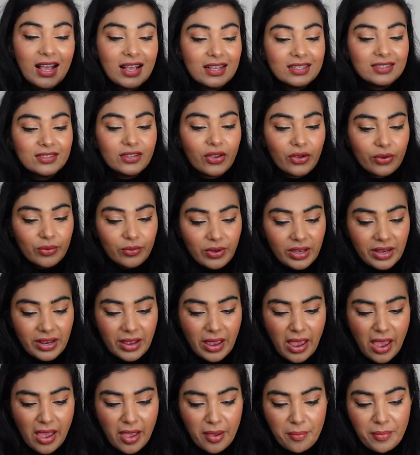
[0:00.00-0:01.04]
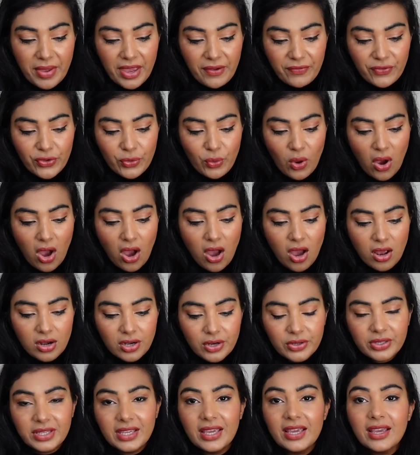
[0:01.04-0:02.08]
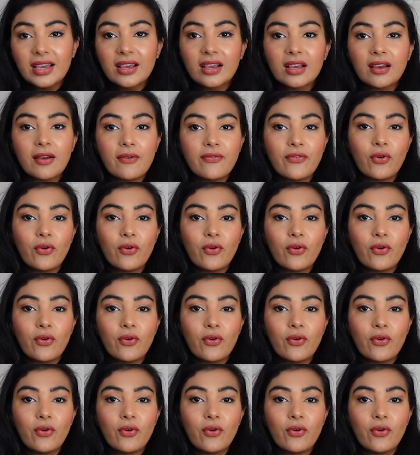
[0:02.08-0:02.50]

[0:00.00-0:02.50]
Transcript: So if you are looking